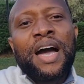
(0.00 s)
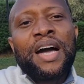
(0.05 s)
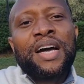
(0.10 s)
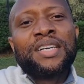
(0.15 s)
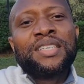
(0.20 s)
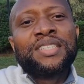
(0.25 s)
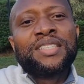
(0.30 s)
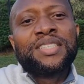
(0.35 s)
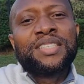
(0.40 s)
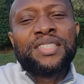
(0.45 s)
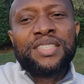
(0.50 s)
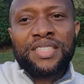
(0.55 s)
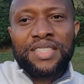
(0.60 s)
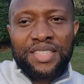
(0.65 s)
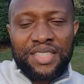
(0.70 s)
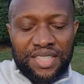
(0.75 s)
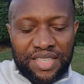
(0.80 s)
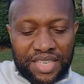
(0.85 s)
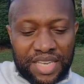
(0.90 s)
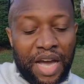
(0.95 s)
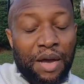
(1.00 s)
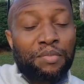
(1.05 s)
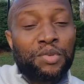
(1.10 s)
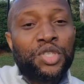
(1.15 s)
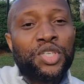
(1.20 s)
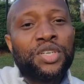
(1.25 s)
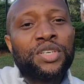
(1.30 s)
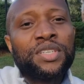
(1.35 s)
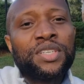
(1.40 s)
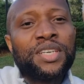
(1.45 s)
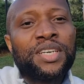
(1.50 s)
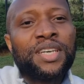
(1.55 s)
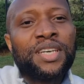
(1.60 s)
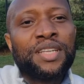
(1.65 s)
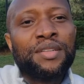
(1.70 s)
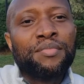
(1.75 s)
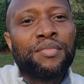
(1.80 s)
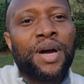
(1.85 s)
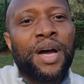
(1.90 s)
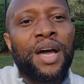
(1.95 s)
as captured
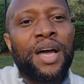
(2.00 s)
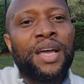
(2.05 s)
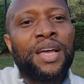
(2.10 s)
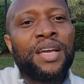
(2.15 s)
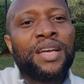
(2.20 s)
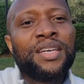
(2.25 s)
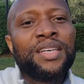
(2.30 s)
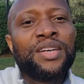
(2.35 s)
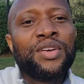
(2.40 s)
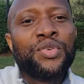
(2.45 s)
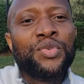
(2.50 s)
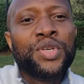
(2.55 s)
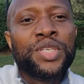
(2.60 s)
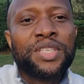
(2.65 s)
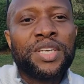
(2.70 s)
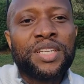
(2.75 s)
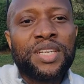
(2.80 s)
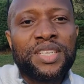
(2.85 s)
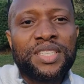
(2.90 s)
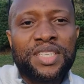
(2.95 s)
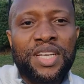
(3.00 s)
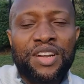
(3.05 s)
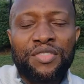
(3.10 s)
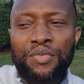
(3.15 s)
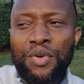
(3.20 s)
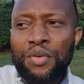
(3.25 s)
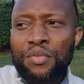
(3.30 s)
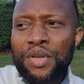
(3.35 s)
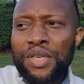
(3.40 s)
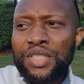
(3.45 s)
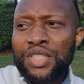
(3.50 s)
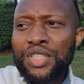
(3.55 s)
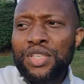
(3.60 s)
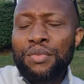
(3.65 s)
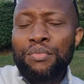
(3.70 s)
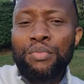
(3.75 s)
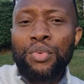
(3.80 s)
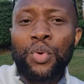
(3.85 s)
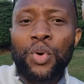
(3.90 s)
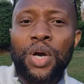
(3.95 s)
in my recently
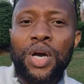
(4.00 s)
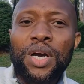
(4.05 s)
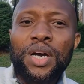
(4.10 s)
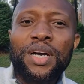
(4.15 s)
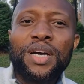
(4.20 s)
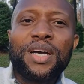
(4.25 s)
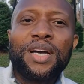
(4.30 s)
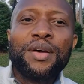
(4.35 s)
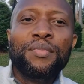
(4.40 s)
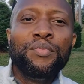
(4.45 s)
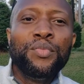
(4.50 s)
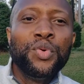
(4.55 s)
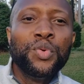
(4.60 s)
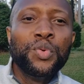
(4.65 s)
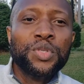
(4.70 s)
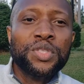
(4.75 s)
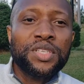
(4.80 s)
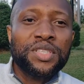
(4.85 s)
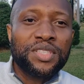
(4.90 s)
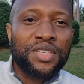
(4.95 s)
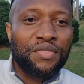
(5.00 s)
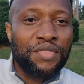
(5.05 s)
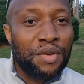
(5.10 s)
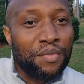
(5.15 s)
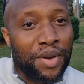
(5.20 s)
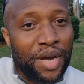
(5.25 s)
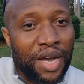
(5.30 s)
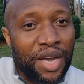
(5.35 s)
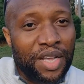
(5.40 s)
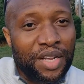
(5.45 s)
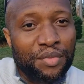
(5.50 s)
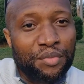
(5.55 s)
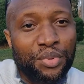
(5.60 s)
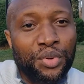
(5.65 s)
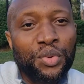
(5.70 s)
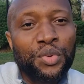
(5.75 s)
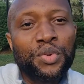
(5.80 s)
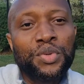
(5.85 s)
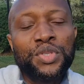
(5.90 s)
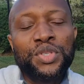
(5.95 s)
self-published book, Musings of the
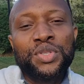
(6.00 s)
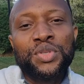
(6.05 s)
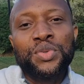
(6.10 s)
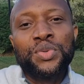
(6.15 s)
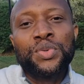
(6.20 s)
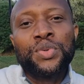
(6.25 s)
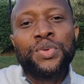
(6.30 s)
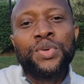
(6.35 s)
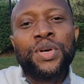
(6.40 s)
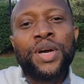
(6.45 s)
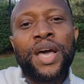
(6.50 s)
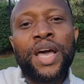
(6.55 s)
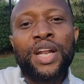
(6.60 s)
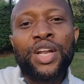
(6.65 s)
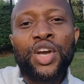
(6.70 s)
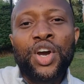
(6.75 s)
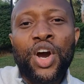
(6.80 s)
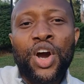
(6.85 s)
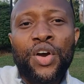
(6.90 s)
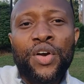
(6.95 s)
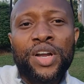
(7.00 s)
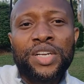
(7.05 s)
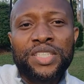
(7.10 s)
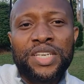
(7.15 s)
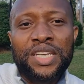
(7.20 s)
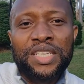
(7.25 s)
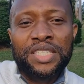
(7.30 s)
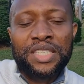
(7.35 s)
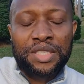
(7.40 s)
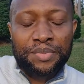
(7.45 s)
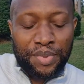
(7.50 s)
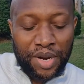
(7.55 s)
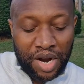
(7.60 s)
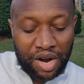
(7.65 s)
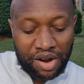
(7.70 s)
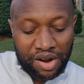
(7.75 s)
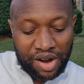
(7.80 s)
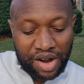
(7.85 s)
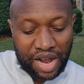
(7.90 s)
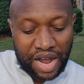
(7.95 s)
Mind, Prose to Encourage,
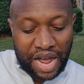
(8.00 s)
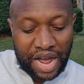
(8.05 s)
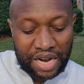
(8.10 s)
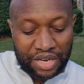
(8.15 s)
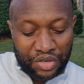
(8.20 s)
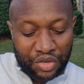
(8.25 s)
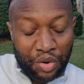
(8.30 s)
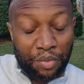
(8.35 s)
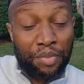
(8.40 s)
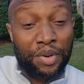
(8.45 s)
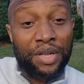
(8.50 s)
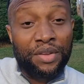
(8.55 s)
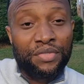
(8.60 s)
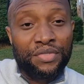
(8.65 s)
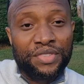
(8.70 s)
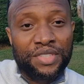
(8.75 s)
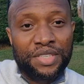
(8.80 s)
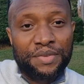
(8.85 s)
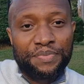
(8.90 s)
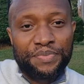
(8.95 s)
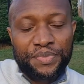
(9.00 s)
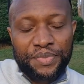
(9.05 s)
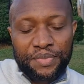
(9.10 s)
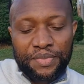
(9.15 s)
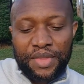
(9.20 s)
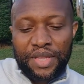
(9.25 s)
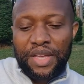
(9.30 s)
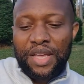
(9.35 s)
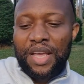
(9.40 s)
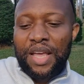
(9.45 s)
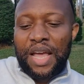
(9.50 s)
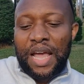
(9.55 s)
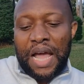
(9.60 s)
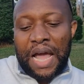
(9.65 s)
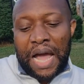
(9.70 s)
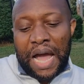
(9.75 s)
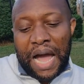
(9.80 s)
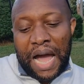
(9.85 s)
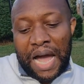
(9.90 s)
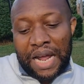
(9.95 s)
Inspire, and Uplift.
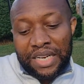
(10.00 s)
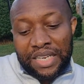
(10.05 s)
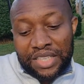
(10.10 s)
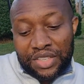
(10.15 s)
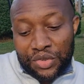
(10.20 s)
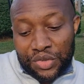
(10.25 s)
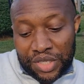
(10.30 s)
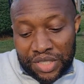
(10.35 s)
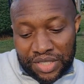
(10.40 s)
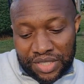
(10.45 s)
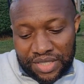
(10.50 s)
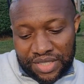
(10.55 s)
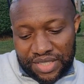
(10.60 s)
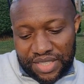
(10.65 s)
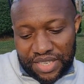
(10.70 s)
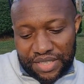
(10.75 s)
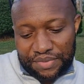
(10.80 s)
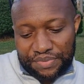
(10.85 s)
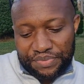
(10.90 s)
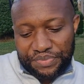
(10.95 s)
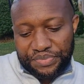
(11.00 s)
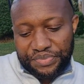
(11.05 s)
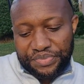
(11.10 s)
And it reads,